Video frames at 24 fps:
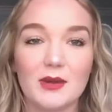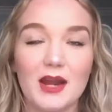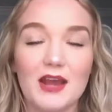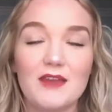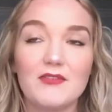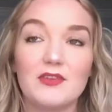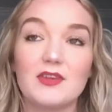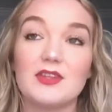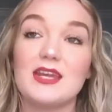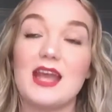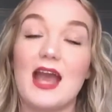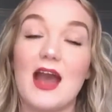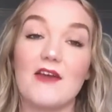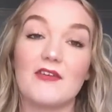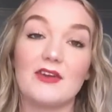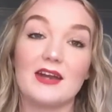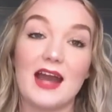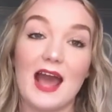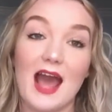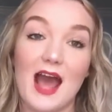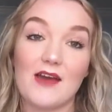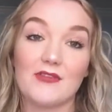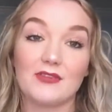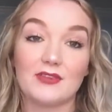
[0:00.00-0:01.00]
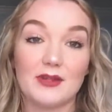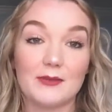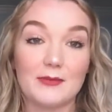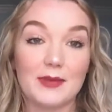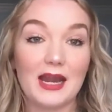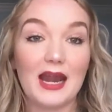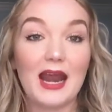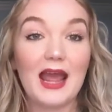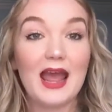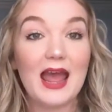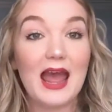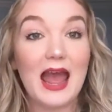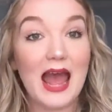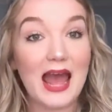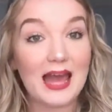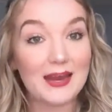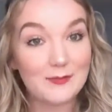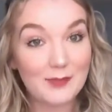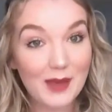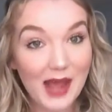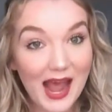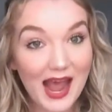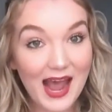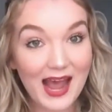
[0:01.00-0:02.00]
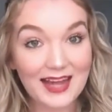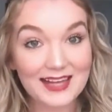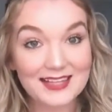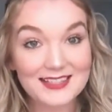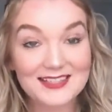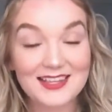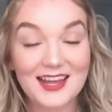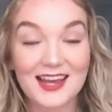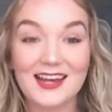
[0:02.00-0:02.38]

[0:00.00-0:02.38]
whatever, the hour and a half limit had passed,